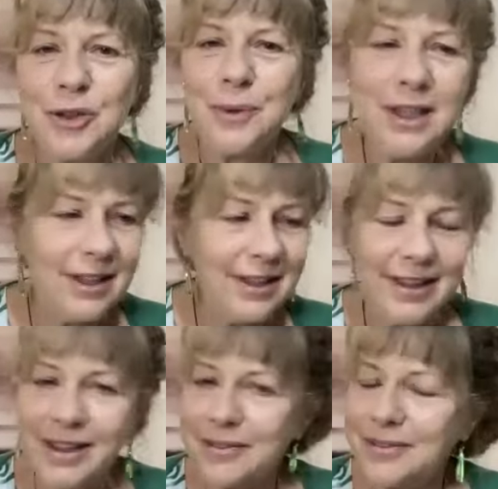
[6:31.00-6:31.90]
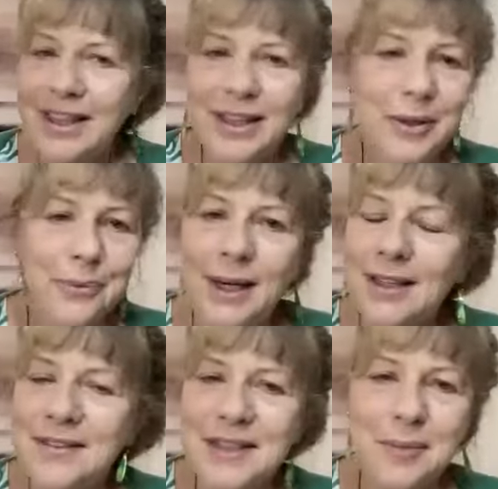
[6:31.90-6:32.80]
We can't half get in the
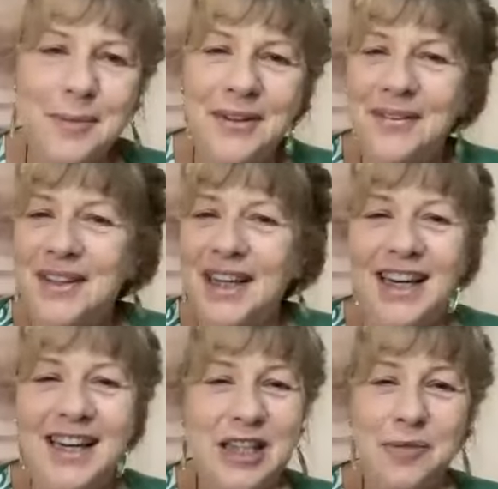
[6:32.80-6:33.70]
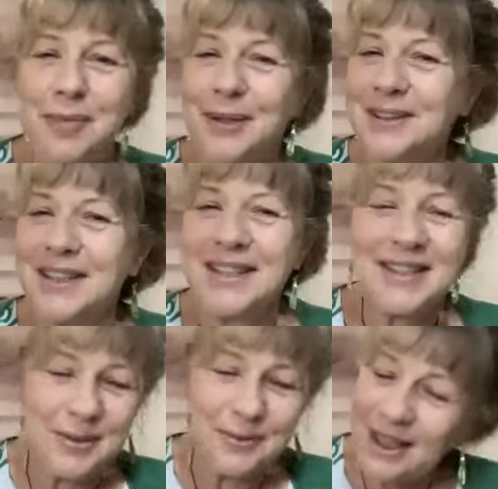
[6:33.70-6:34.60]
way of some of these emotions
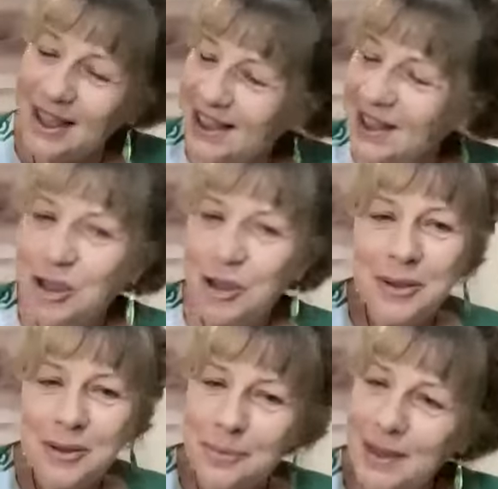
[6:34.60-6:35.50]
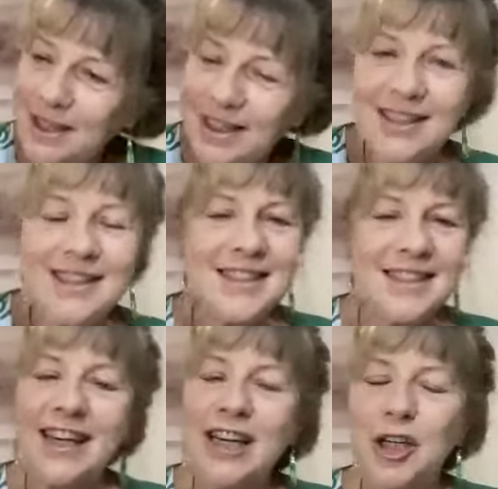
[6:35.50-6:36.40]
because we like
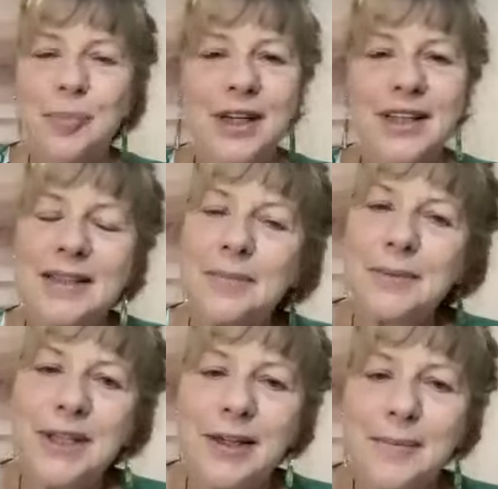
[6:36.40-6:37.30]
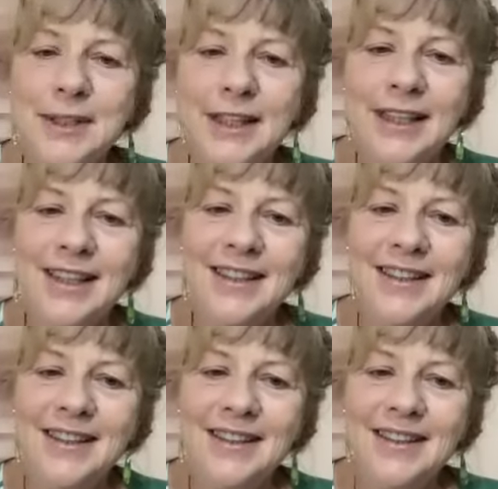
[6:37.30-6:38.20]
staying up here sometimes, hey?
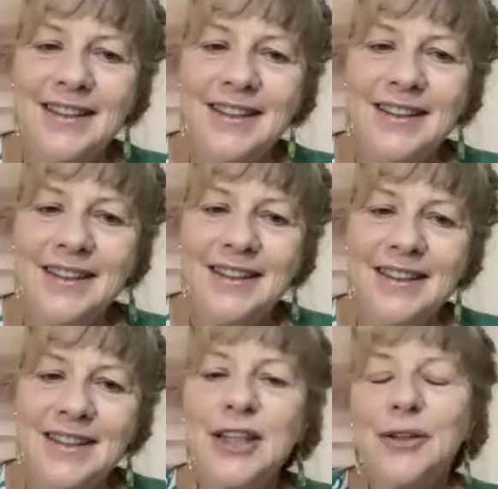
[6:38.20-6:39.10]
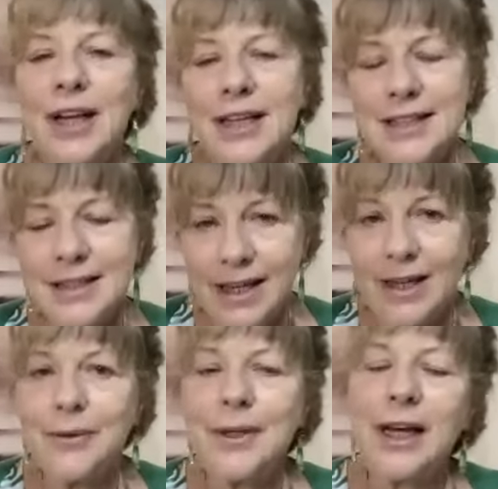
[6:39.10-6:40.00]
So let's
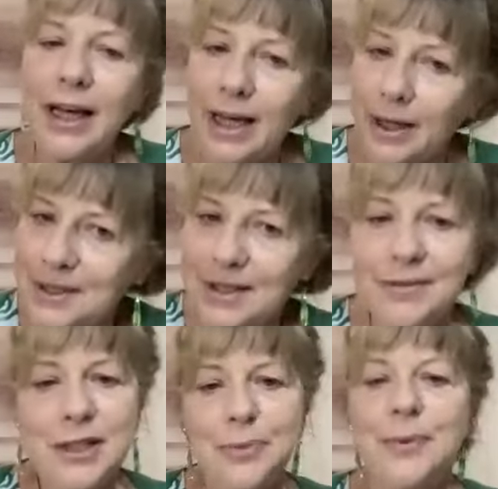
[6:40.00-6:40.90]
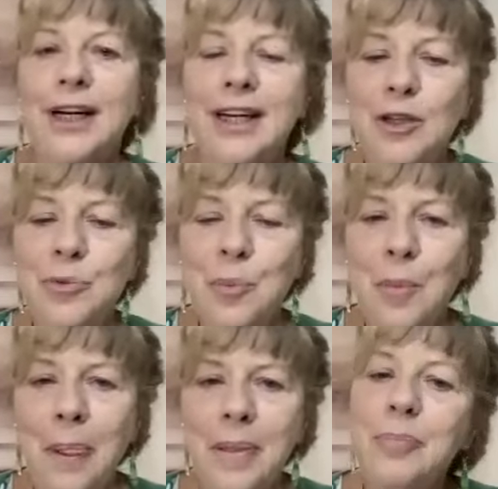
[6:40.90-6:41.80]
now get out of its way,
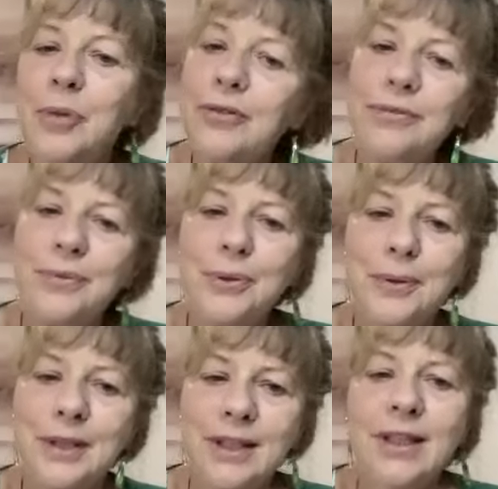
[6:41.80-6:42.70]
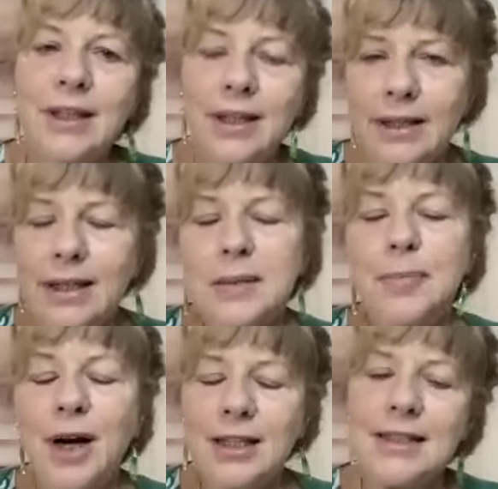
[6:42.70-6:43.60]
move forward, and let's
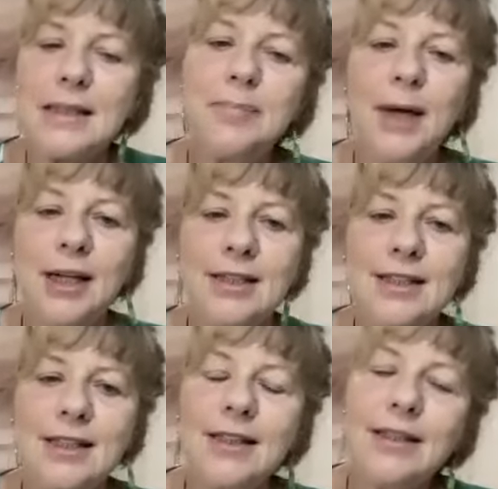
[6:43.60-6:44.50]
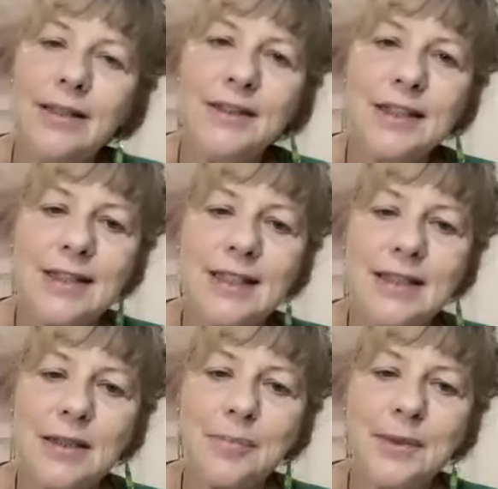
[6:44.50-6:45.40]
practice balancing the liver
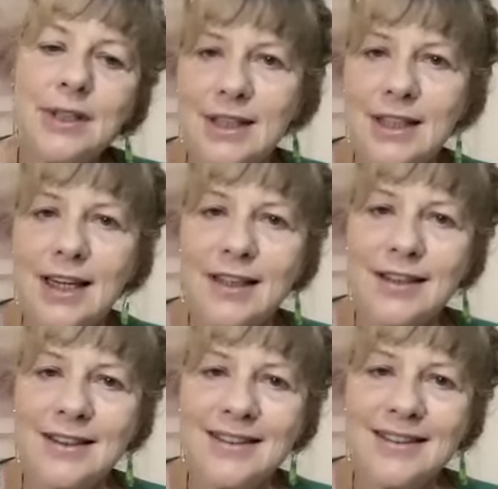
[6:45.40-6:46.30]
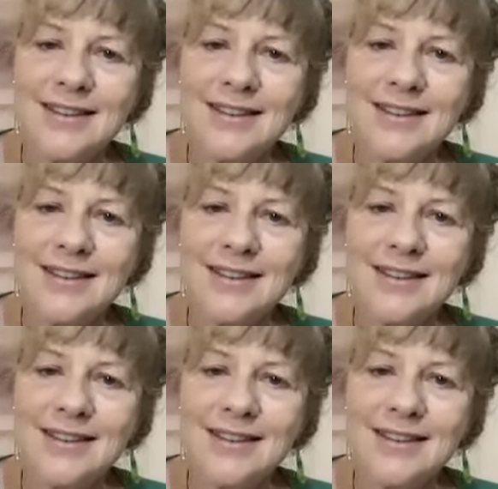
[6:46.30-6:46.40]
system together.